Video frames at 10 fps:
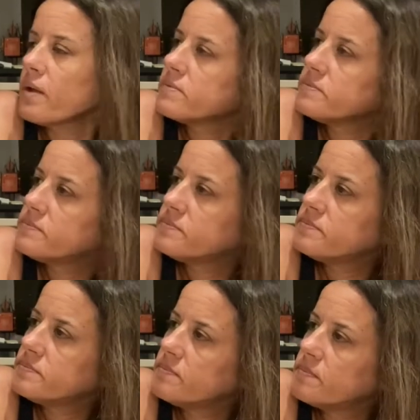
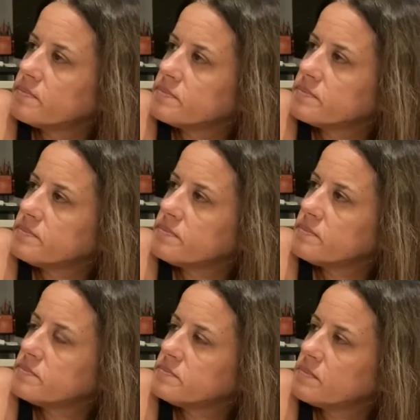
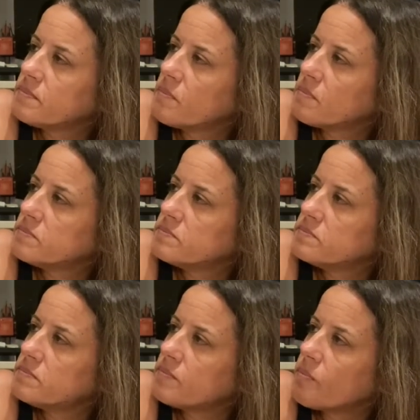
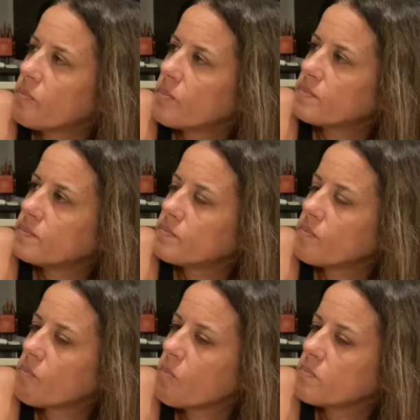(silent)